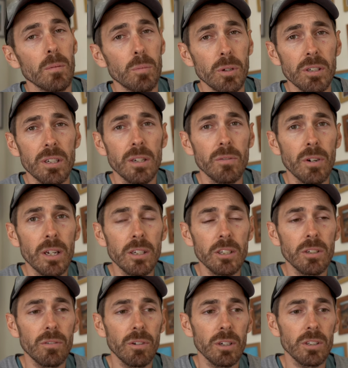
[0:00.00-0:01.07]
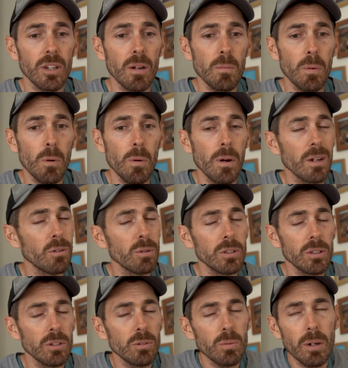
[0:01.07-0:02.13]
Bristly Ridge, for example, I
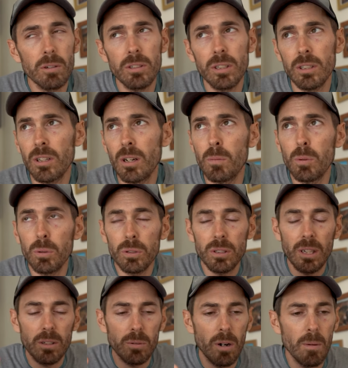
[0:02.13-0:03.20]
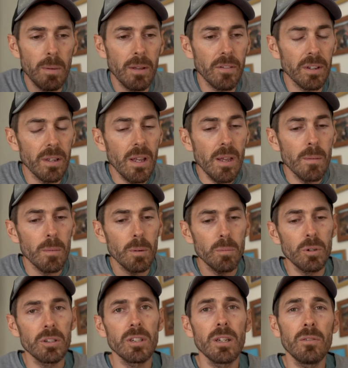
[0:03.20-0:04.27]
always use Welsh examples because that's where I'm living, but
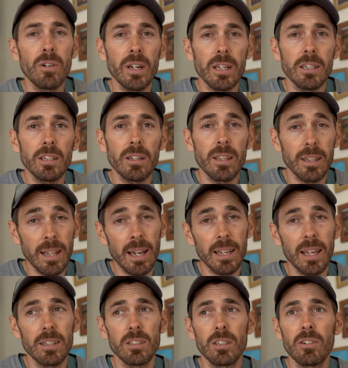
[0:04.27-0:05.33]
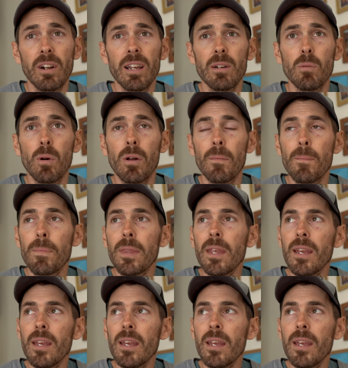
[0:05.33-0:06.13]
Bristly Ridge, I think that gets a grade 1.